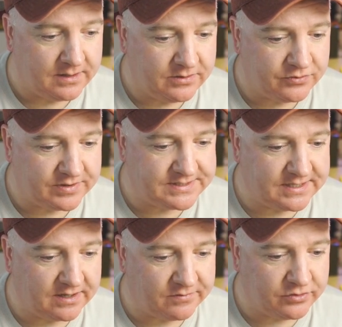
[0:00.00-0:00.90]

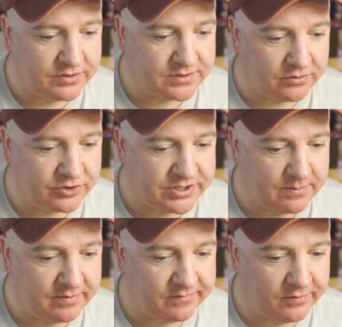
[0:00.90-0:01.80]
Interesting. I've not used
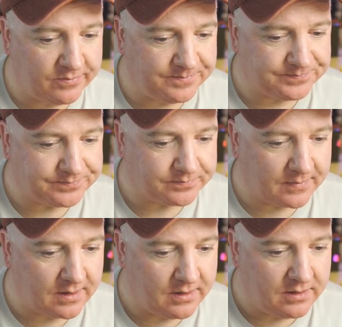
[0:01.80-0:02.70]
OnShape before,
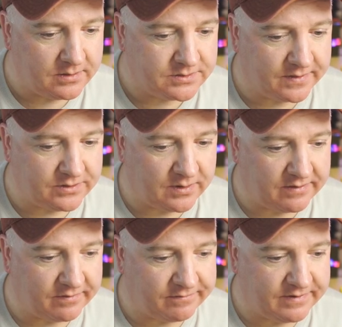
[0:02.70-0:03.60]
so they don't
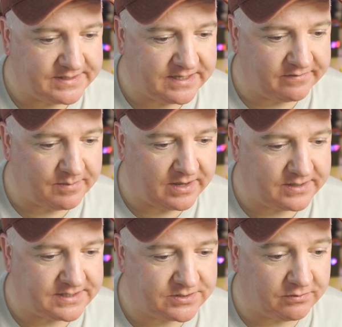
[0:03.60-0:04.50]
have a free tier for
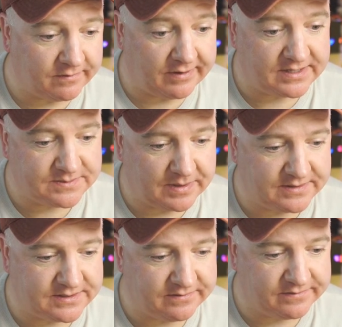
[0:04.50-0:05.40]
makers. It's all very
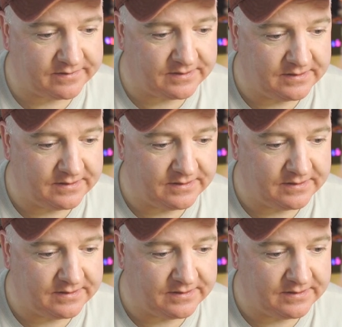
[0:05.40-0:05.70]
expensive.